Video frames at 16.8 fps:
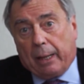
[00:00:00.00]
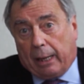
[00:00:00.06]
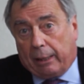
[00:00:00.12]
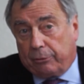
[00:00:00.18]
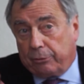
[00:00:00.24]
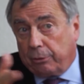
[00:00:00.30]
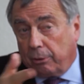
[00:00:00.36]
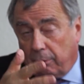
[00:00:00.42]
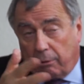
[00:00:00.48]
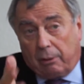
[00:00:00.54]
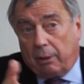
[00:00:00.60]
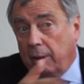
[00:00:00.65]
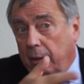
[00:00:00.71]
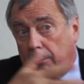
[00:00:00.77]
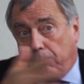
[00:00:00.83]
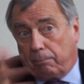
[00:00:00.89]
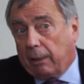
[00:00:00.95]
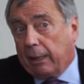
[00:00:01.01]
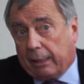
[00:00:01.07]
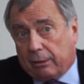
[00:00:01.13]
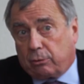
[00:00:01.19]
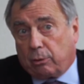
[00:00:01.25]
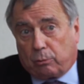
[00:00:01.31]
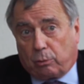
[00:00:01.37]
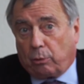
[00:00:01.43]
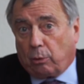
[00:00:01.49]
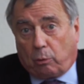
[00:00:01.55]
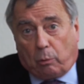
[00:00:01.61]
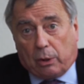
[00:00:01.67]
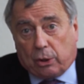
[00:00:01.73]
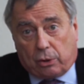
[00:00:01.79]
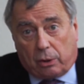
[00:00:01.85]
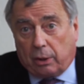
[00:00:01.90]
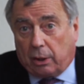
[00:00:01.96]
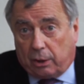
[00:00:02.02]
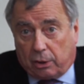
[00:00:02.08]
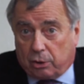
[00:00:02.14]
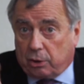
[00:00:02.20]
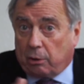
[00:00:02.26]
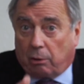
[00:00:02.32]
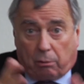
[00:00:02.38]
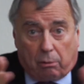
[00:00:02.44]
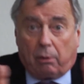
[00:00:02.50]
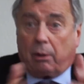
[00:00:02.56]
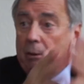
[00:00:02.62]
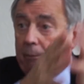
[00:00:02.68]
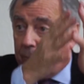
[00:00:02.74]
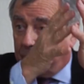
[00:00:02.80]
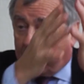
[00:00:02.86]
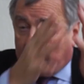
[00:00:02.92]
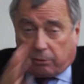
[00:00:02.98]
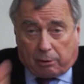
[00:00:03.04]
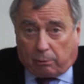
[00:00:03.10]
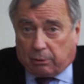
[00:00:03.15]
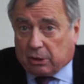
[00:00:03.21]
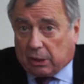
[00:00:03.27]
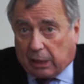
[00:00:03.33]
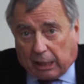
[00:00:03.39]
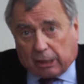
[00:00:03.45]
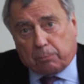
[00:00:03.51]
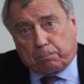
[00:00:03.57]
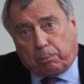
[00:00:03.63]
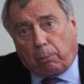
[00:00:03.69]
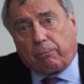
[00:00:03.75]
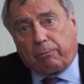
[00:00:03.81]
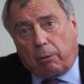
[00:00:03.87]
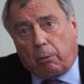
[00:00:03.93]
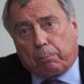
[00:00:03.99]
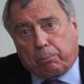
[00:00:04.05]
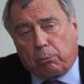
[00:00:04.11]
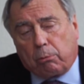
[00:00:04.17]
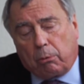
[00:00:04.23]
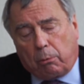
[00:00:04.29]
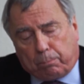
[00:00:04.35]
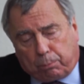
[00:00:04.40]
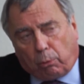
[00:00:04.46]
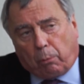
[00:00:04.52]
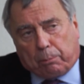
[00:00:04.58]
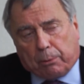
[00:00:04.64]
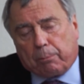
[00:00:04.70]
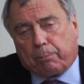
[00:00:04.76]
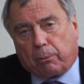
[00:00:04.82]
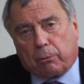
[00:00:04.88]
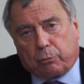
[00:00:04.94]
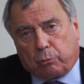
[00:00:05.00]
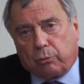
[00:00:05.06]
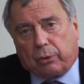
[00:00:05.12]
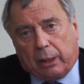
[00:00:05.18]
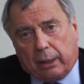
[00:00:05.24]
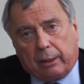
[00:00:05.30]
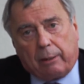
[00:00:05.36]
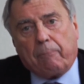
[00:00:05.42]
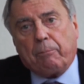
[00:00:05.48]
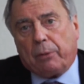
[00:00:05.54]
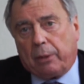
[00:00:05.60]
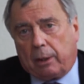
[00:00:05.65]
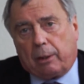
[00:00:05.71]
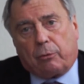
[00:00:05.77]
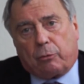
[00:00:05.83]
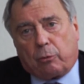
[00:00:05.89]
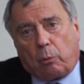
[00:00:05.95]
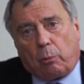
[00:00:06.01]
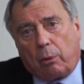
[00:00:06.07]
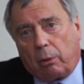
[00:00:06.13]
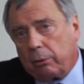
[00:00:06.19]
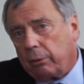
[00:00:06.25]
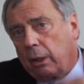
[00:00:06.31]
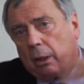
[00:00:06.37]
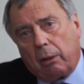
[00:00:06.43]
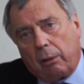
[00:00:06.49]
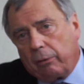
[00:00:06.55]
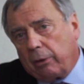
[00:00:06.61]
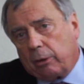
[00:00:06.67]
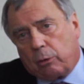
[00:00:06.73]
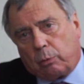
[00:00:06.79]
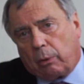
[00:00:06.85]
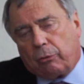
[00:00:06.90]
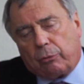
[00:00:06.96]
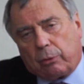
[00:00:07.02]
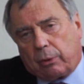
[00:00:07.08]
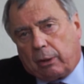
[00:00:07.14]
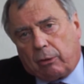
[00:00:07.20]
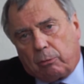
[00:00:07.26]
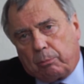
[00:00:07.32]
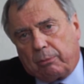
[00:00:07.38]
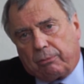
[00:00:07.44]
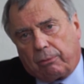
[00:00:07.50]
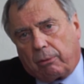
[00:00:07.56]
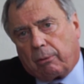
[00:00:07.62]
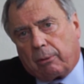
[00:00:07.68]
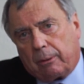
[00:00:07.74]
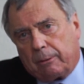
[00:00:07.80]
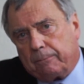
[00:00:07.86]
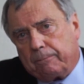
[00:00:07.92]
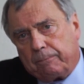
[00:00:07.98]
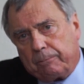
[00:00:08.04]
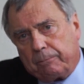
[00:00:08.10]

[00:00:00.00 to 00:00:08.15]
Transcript: And my answer to your question is no, there is less poor people today in the world than it was the case before.